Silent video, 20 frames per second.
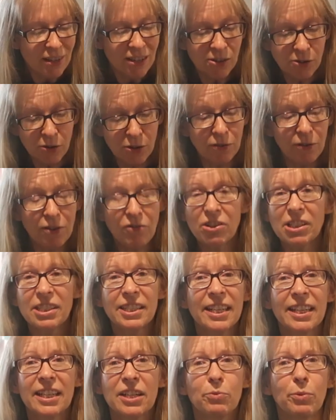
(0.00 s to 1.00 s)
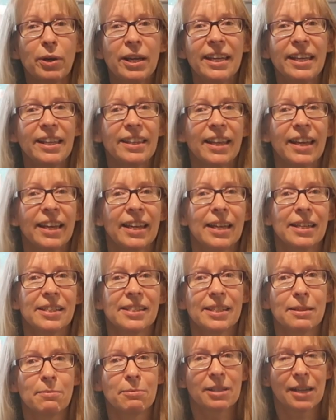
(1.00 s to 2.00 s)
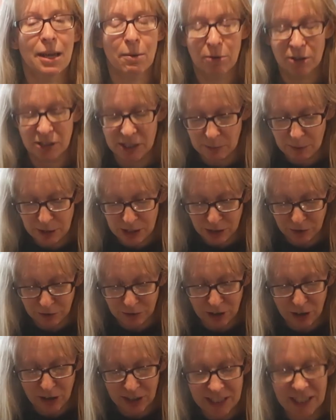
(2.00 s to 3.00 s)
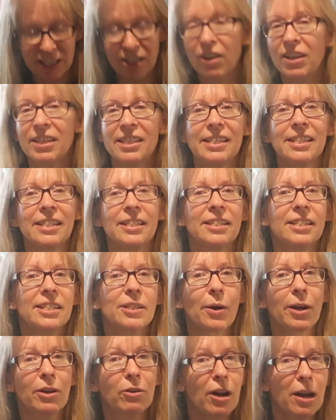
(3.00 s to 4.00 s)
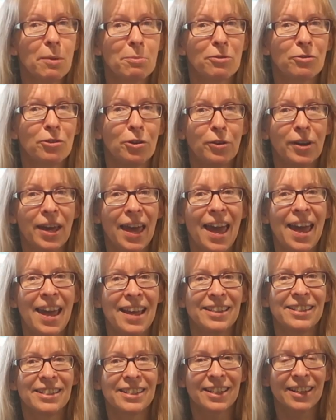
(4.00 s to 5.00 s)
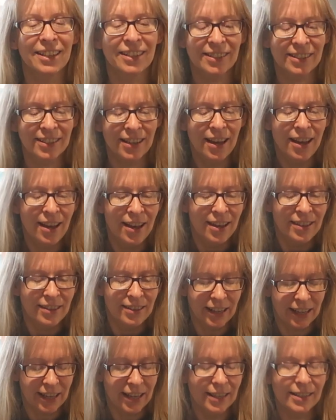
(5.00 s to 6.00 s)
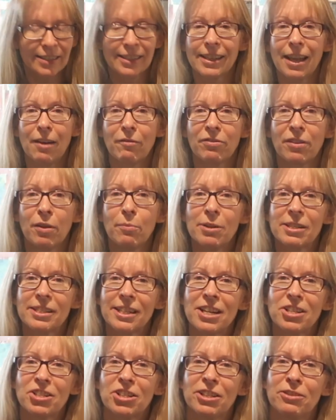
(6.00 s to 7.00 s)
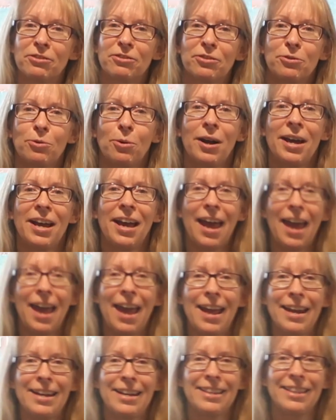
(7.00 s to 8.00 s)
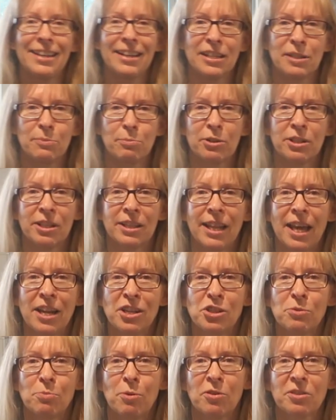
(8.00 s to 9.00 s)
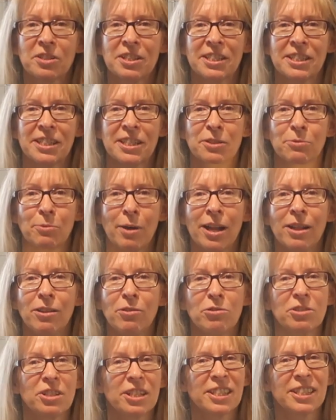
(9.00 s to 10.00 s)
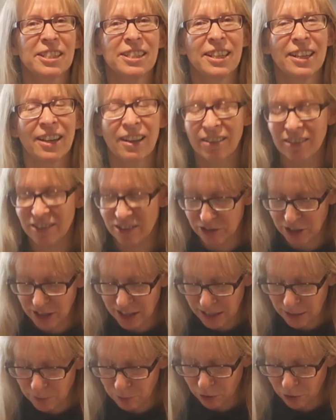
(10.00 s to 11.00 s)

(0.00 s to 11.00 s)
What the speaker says: Sort of every second week they seem to come on special for 99 cents, so I grab a few cans because the kids love them. It's actually quite a handy thing to put in lunch boxes as well, or just, you know, treaty